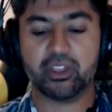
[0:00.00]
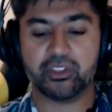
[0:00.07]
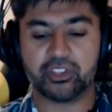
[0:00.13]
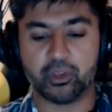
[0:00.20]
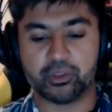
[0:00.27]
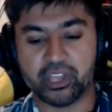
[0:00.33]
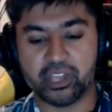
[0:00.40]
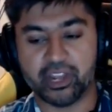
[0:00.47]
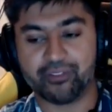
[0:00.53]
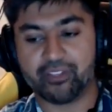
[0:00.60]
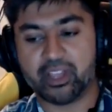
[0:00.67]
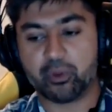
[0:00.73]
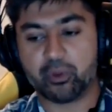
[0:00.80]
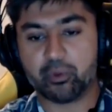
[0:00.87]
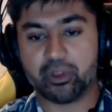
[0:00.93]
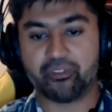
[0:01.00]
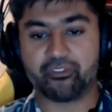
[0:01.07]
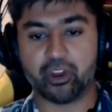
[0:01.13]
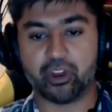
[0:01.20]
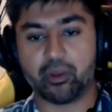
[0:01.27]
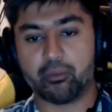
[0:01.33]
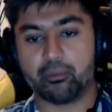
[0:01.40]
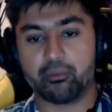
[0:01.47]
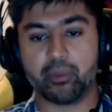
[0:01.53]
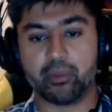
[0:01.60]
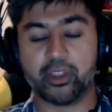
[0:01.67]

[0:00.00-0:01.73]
So it's kind of like we went from,